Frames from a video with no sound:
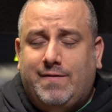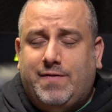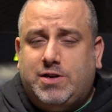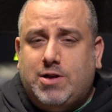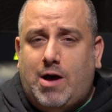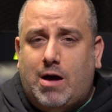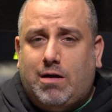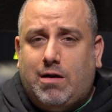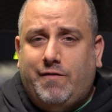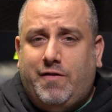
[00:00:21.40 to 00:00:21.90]

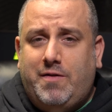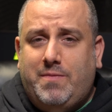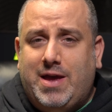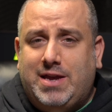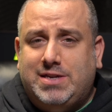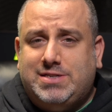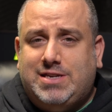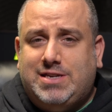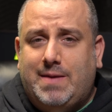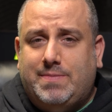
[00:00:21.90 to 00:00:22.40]

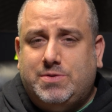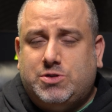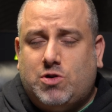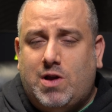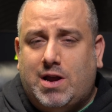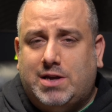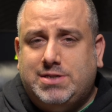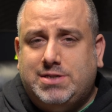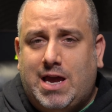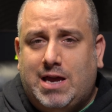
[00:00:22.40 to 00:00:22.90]
photography-based tips,
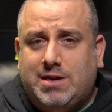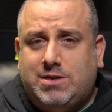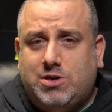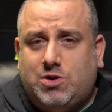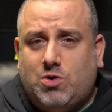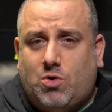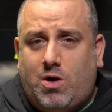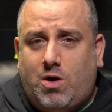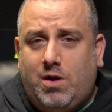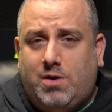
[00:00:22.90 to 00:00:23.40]
tricks, and
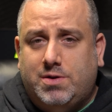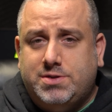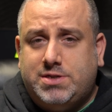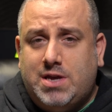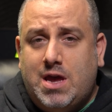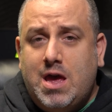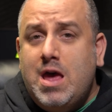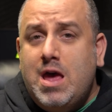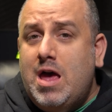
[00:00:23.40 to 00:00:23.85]
tutorials.